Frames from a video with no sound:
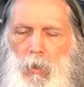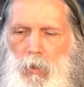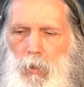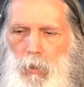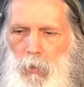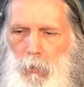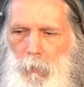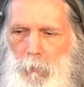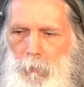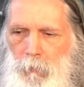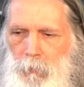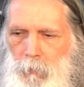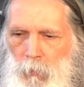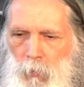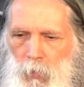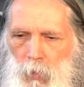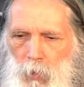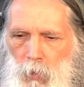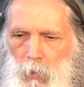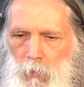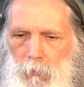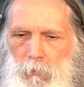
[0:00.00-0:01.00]
uh,
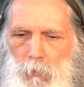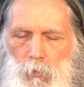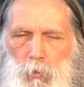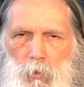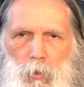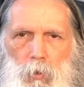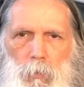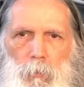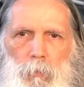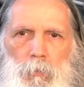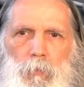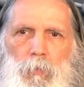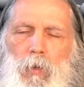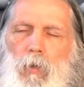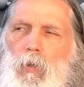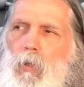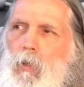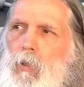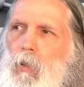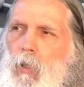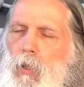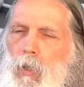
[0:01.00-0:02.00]
form
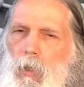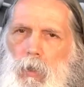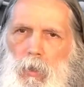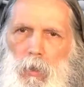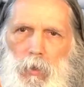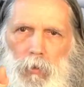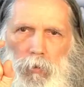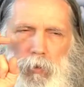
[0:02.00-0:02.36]
uh,